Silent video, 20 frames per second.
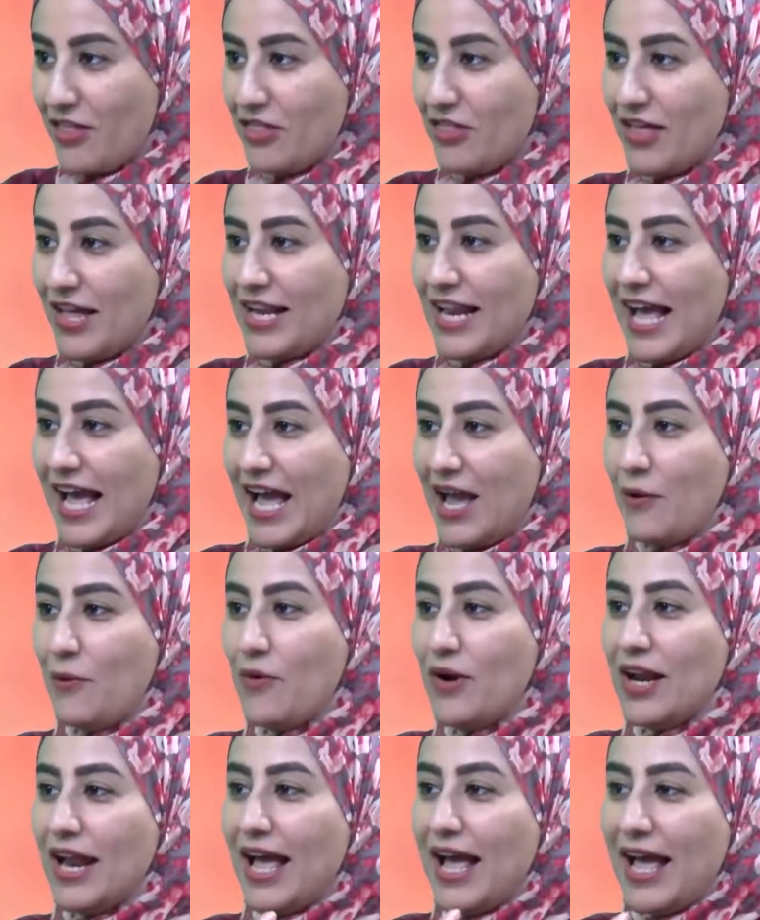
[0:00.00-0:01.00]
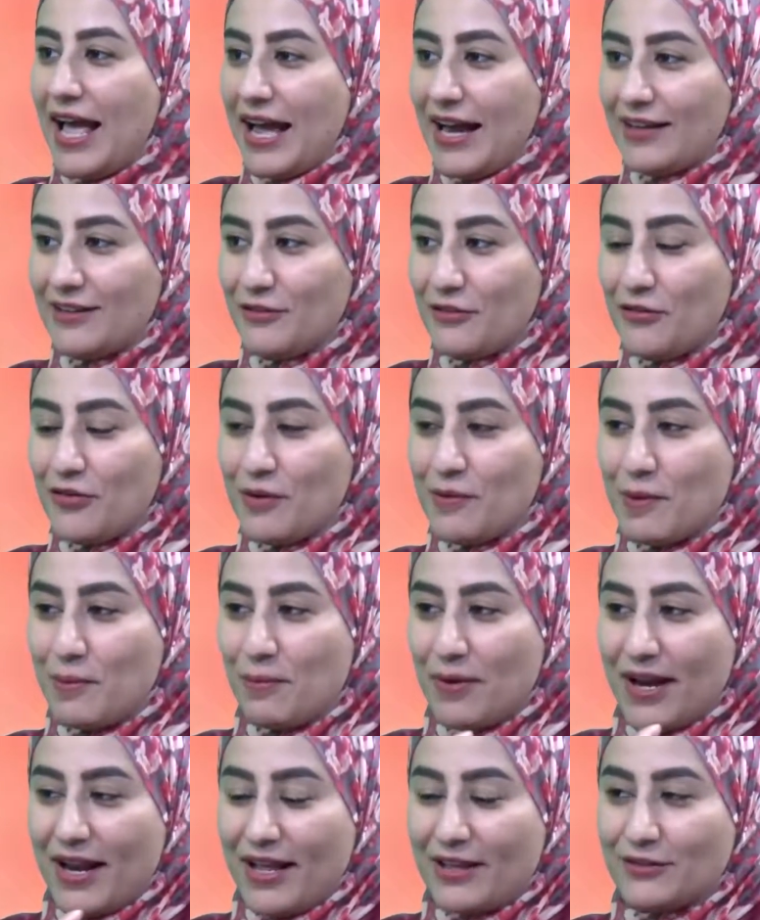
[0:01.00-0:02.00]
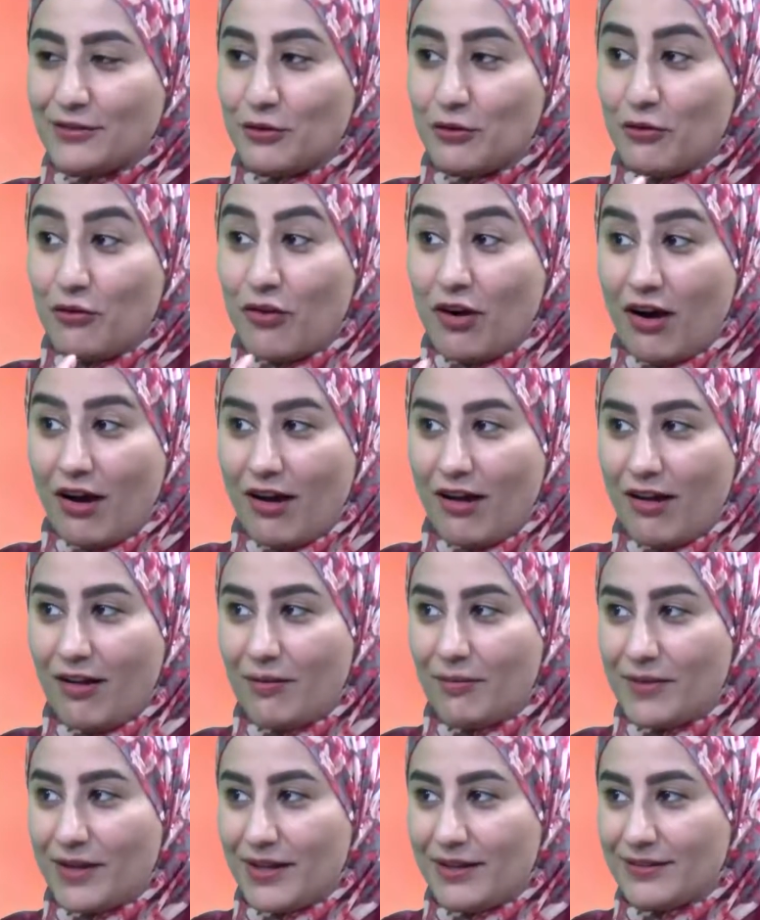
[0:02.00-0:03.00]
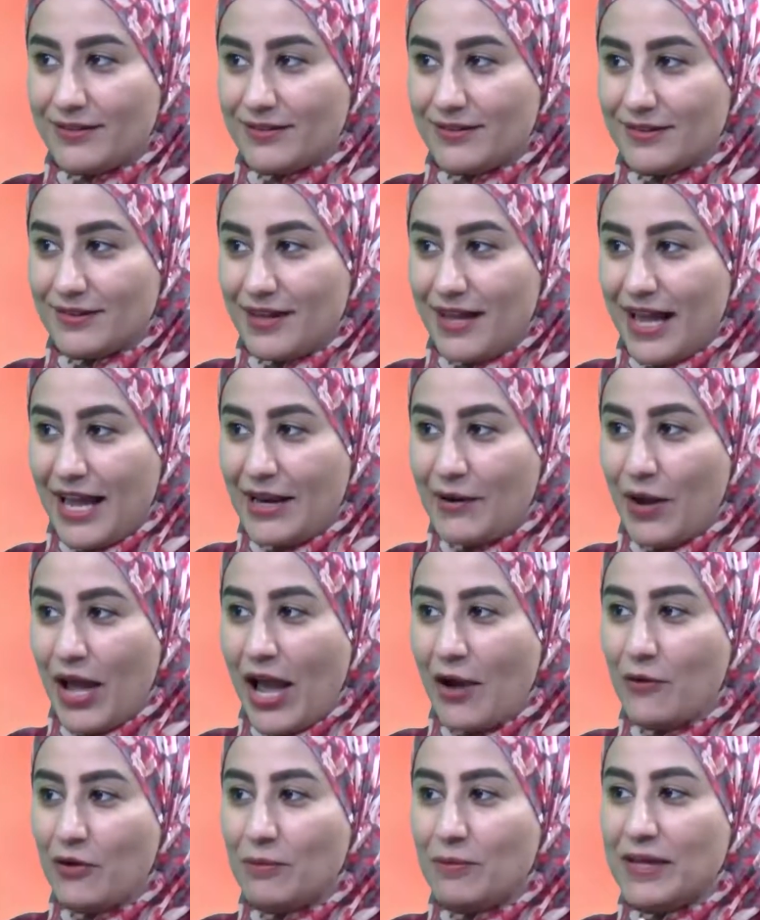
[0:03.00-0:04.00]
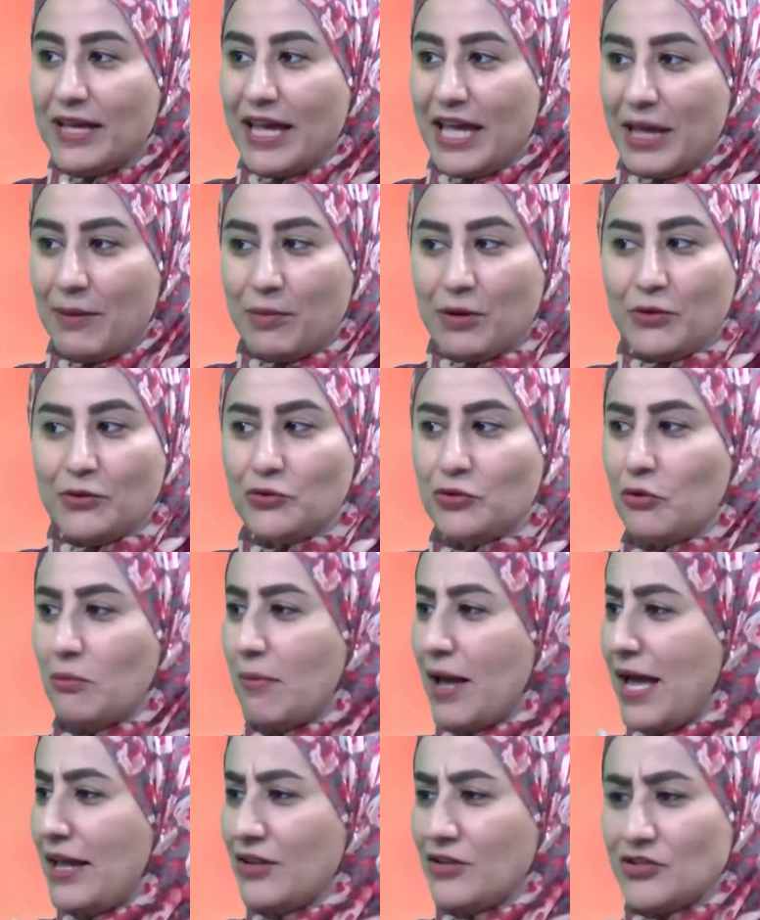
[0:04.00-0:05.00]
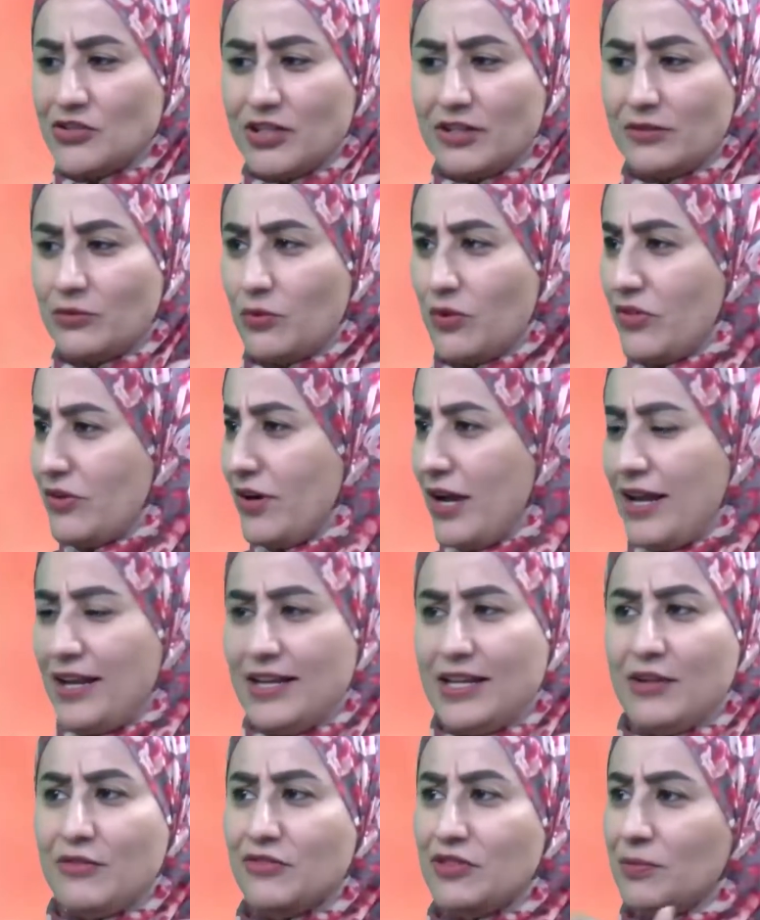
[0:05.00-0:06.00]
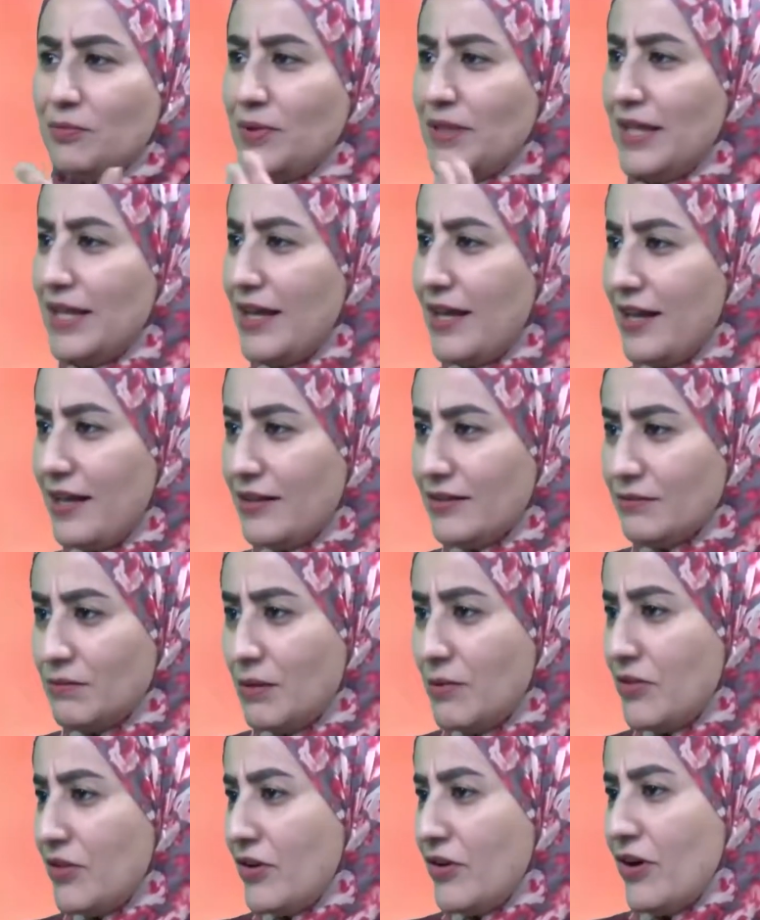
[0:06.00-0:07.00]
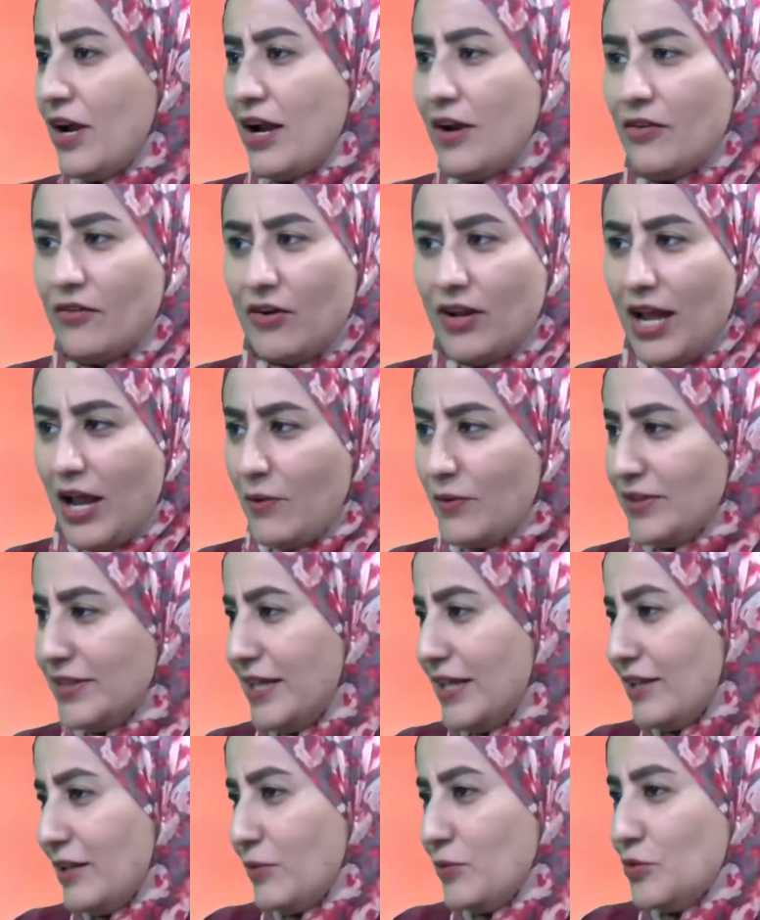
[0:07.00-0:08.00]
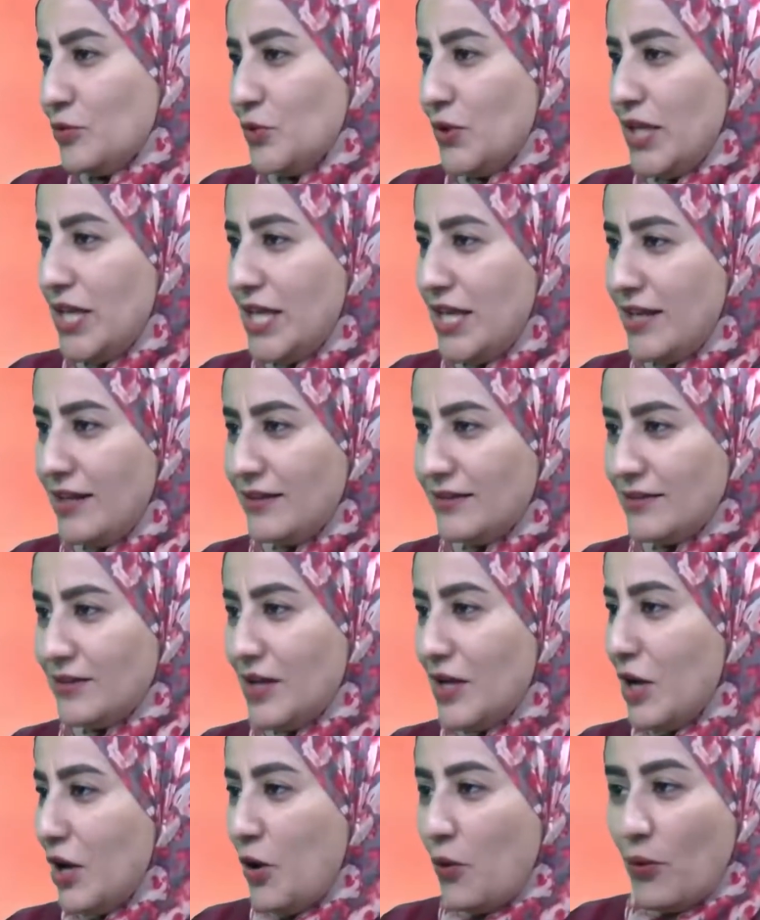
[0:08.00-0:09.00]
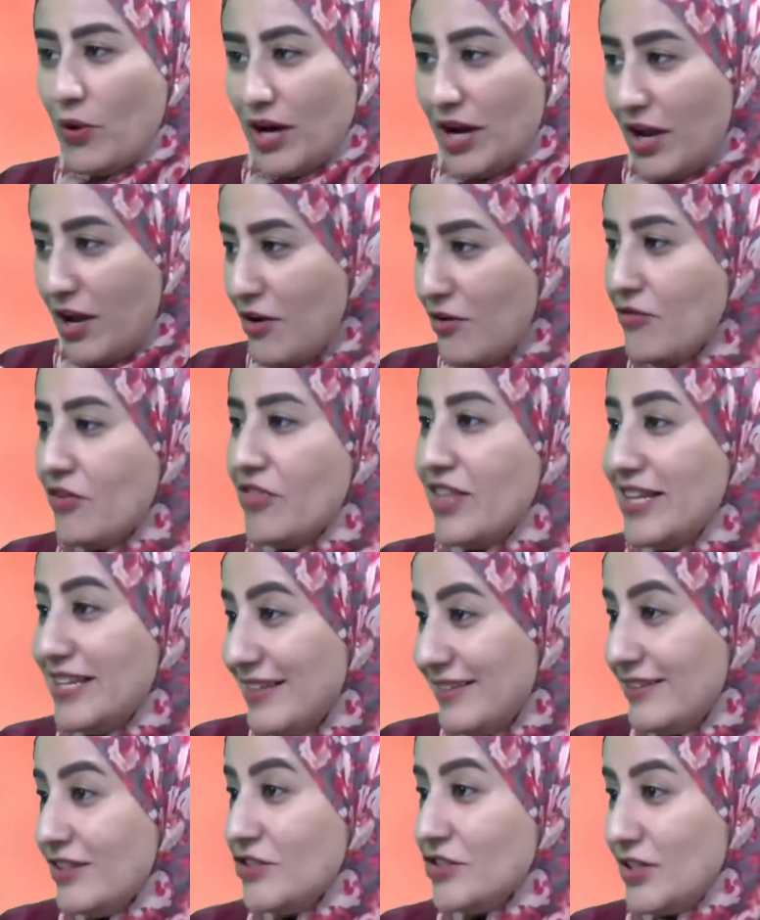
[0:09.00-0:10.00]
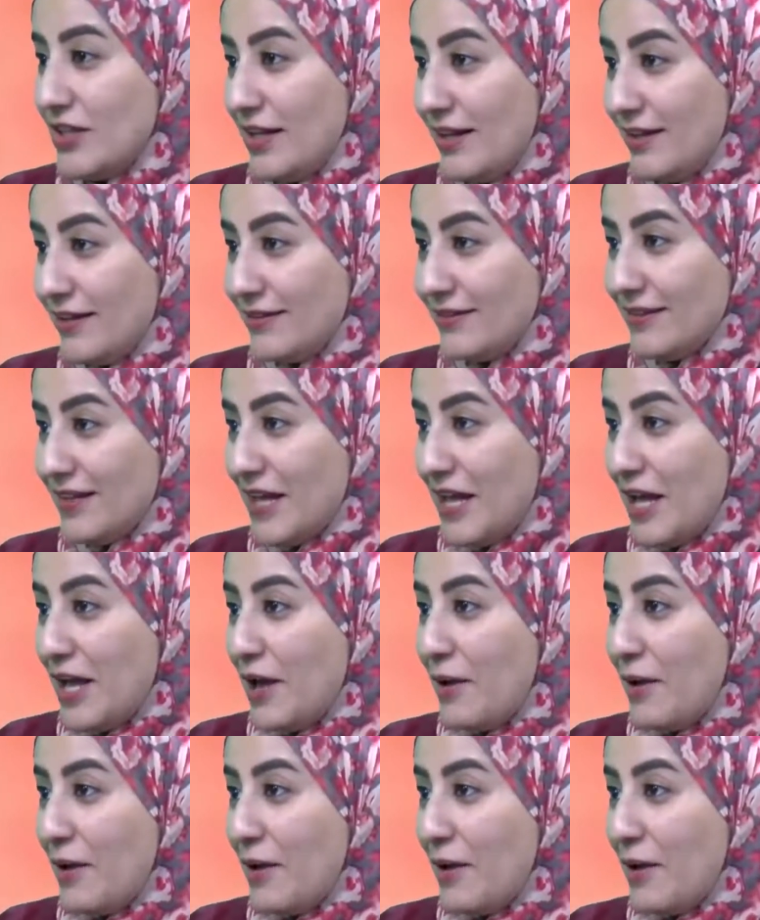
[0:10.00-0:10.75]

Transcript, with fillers: then I will act from a place of calmness and I will be able to manage it, whether I leave the place, maybe they are hungry, I will take them to eat, whatever the decision is.